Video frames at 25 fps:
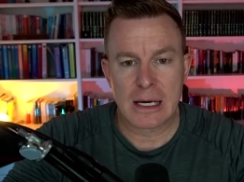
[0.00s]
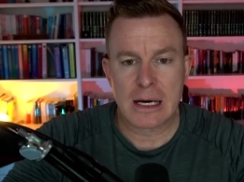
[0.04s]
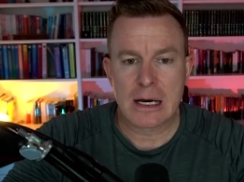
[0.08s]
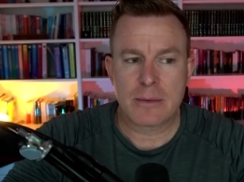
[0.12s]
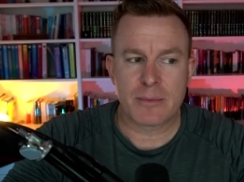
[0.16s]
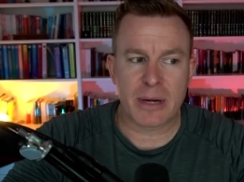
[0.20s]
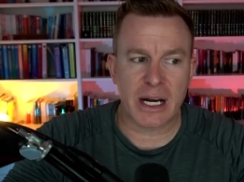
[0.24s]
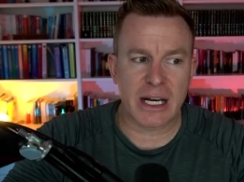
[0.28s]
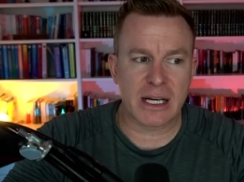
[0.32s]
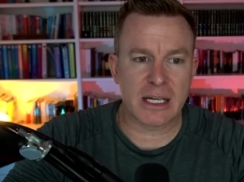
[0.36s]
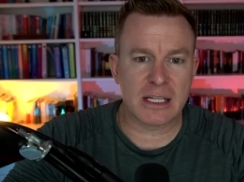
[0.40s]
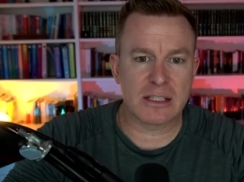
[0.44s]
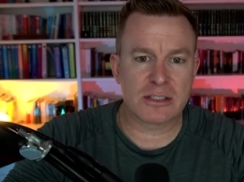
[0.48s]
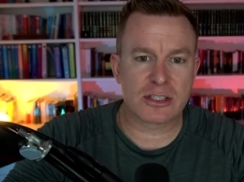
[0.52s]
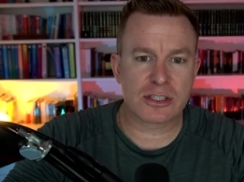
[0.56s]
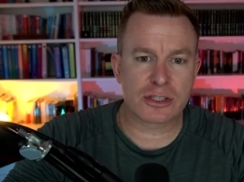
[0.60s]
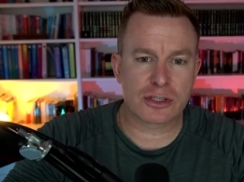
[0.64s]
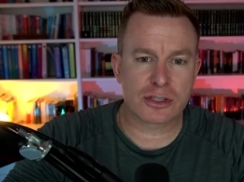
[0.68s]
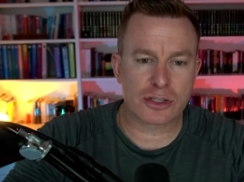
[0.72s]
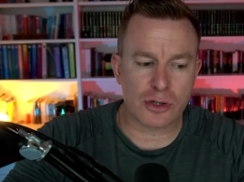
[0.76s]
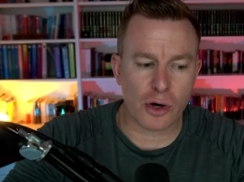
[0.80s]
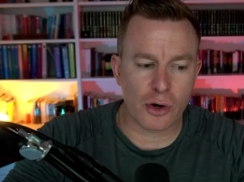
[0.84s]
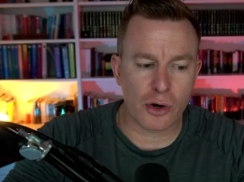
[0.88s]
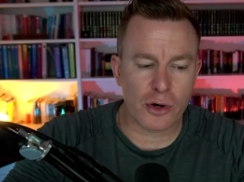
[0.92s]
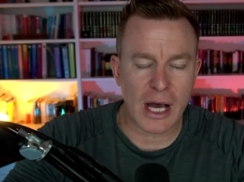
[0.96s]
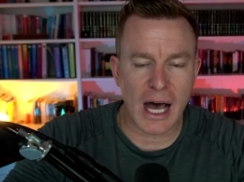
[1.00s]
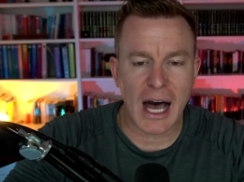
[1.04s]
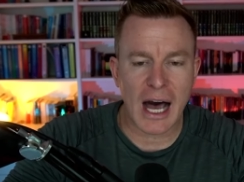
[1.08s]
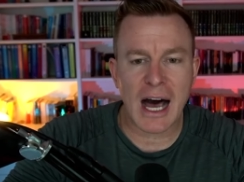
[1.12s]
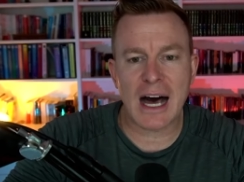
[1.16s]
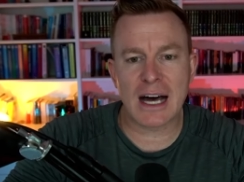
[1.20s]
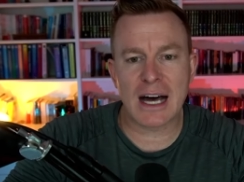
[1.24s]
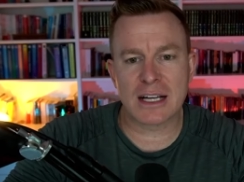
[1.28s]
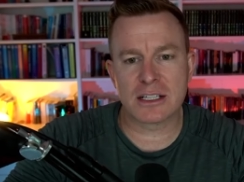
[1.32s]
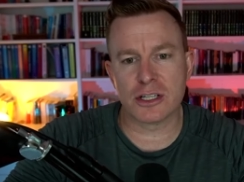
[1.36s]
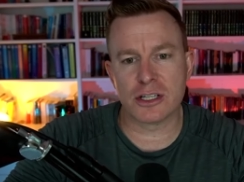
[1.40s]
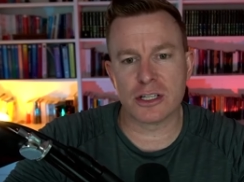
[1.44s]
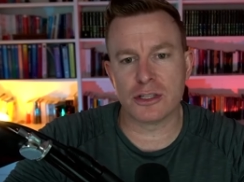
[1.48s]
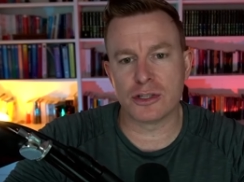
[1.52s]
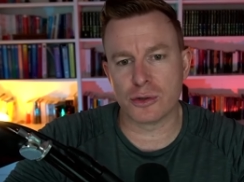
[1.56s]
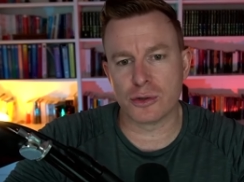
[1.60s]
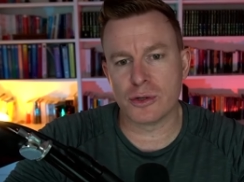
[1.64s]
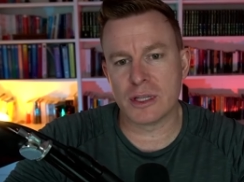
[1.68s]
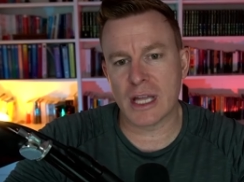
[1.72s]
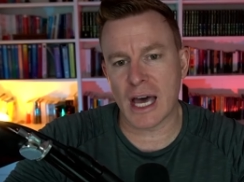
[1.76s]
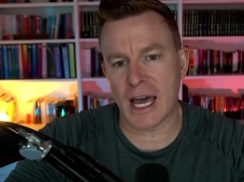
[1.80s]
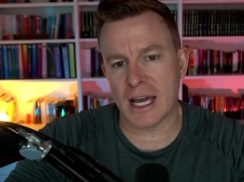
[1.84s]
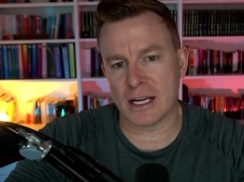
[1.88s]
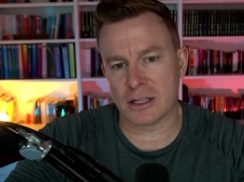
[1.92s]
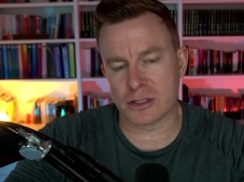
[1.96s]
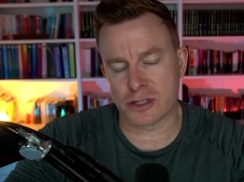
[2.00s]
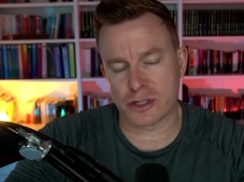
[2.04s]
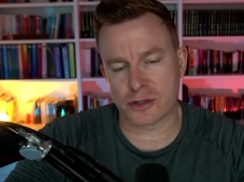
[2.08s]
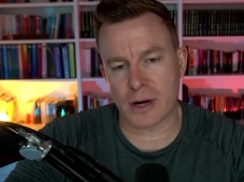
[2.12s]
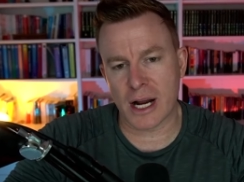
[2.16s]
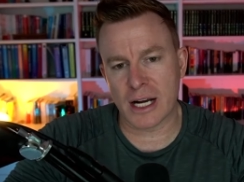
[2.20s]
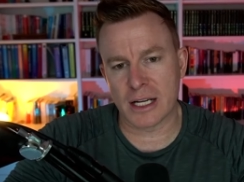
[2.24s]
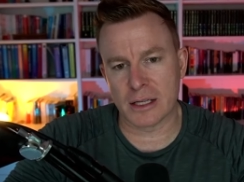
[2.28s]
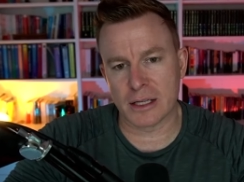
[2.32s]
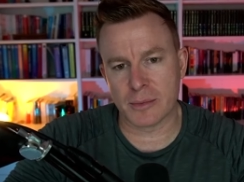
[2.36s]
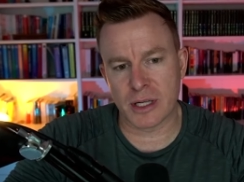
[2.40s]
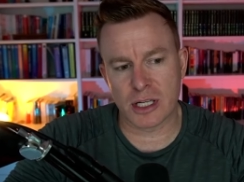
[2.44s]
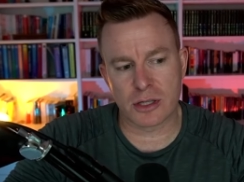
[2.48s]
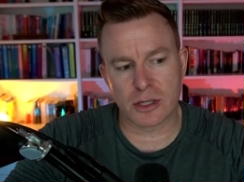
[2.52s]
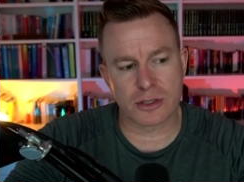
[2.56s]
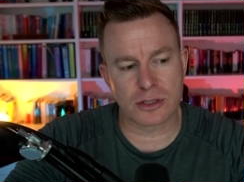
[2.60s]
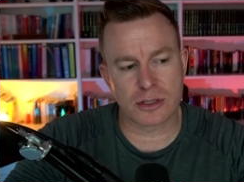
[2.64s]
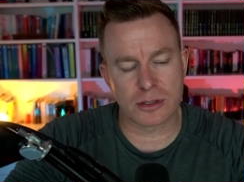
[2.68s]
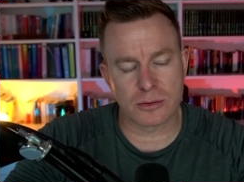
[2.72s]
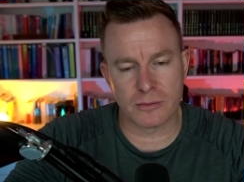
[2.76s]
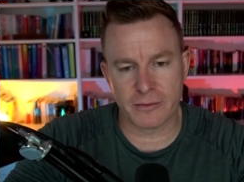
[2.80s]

but it is so hard to do that in Australia because,